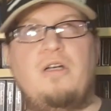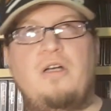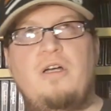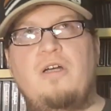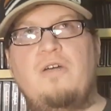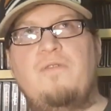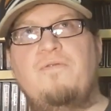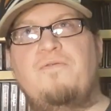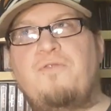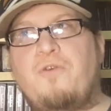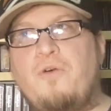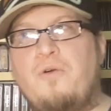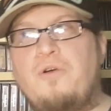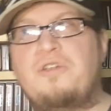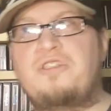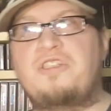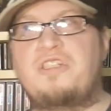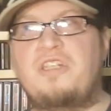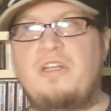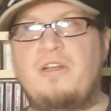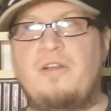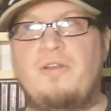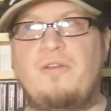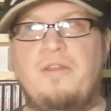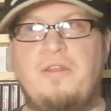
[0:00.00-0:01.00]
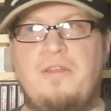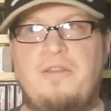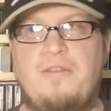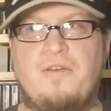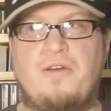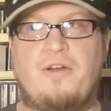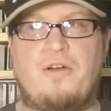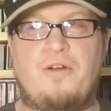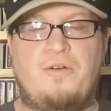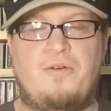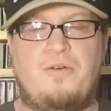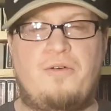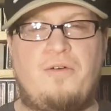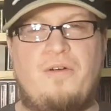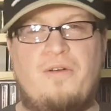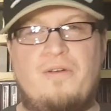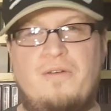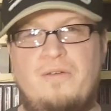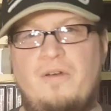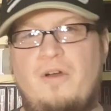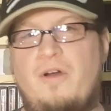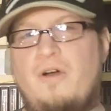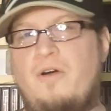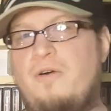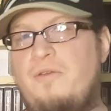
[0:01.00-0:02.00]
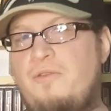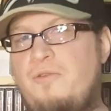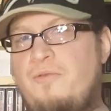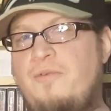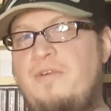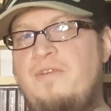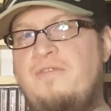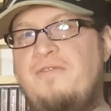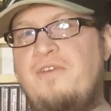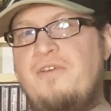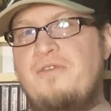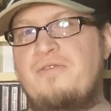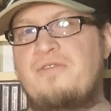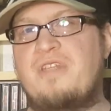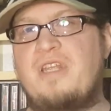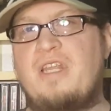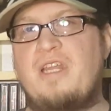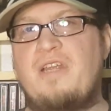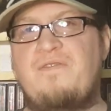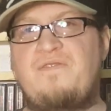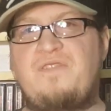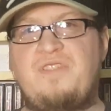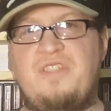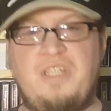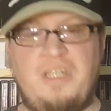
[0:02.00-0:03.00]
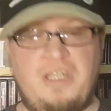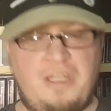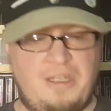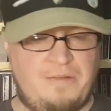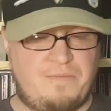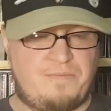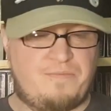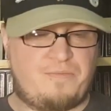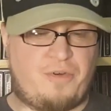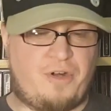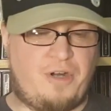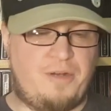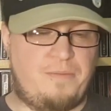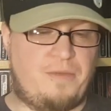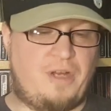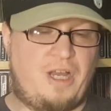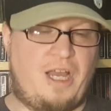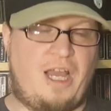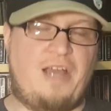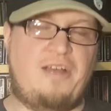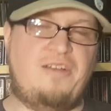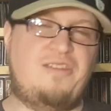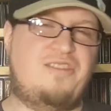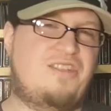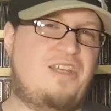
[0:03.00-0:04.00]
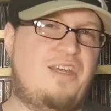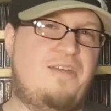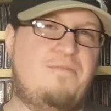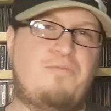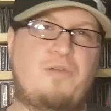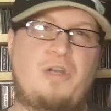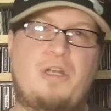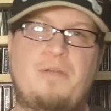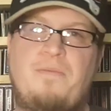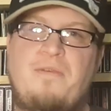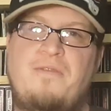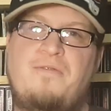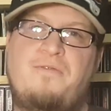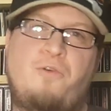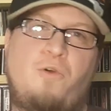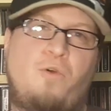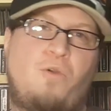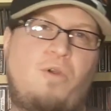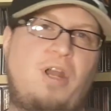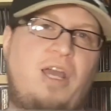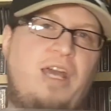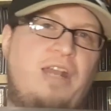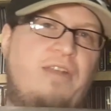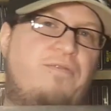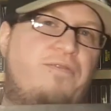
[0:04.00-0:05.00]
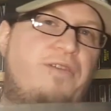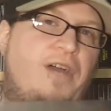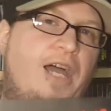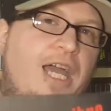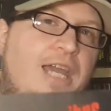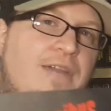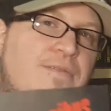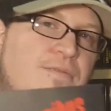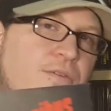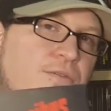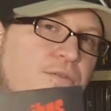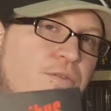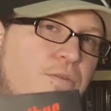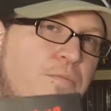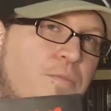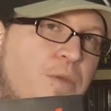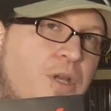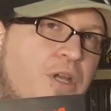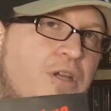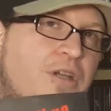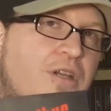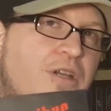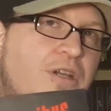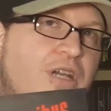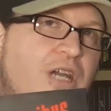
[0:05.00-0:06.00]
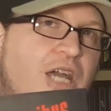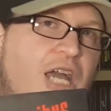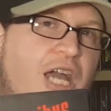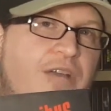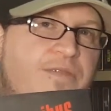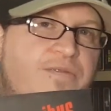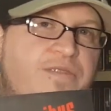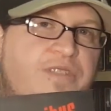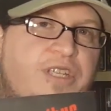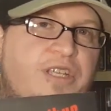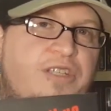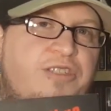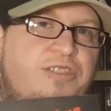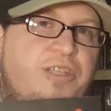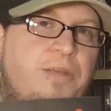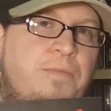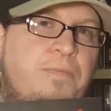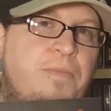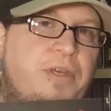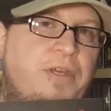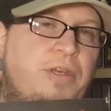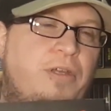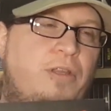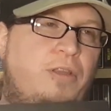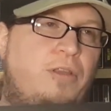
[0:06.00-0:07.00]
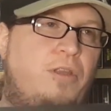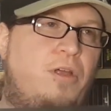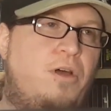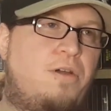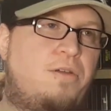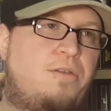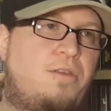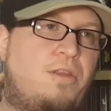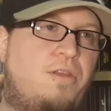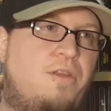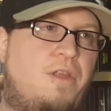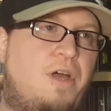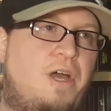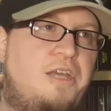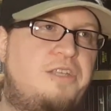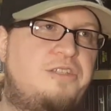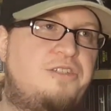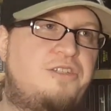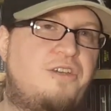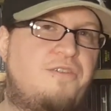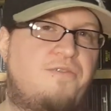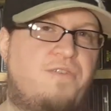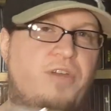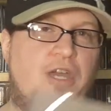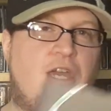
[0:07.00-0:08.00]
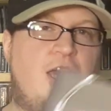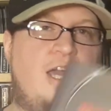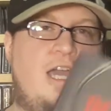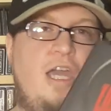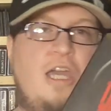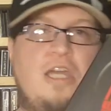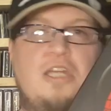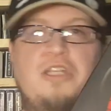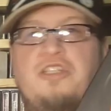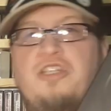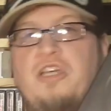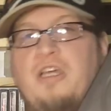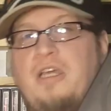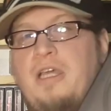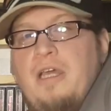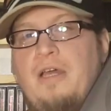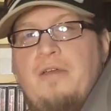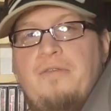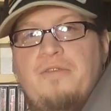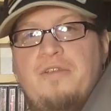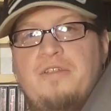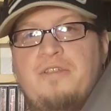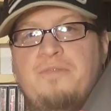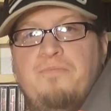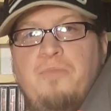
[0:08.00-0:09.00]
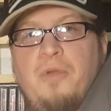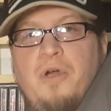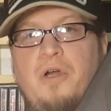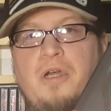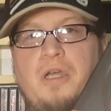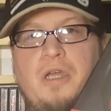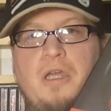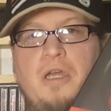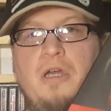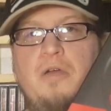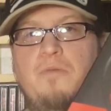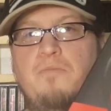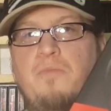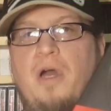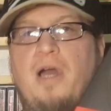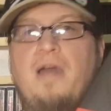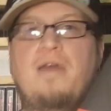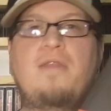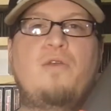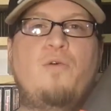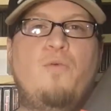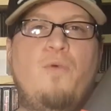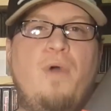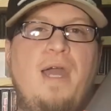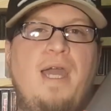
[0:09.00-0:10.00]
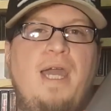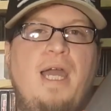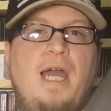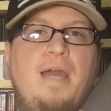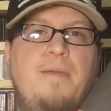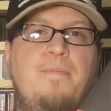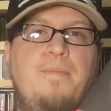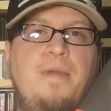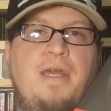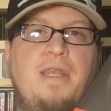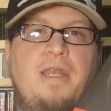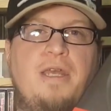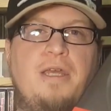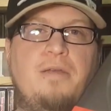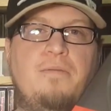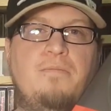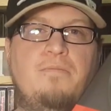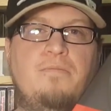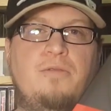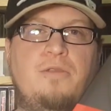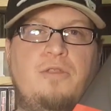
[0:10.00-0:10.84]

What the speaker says: Unfortunately, though, all the reviews that I've seen, I'd say probably 4 out of 5 of them have said something along the lines of, "Hey, check out this book. By the way, I'm in it.